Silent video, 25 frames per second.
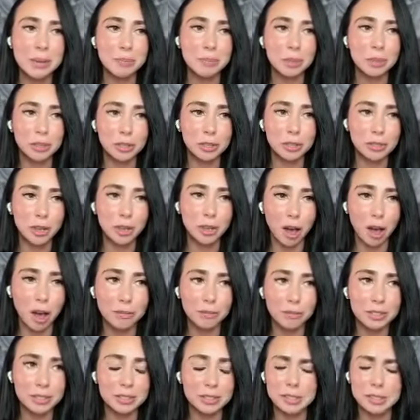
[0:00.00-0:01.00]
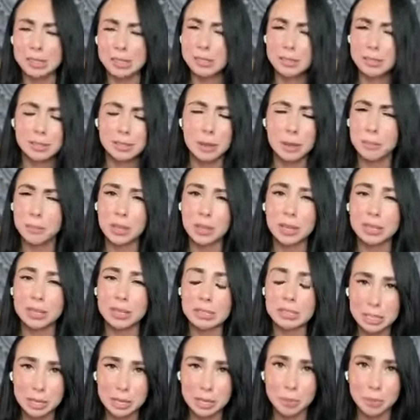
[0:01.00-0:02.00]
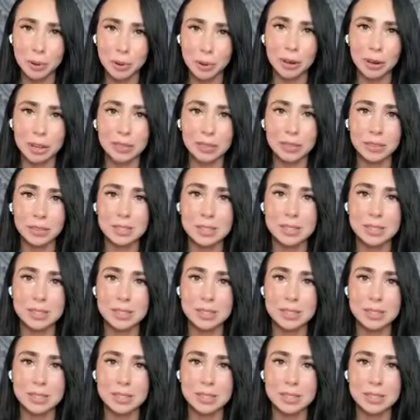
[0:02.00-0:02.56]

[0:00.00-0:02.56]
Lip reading: But there's obviously something deeper in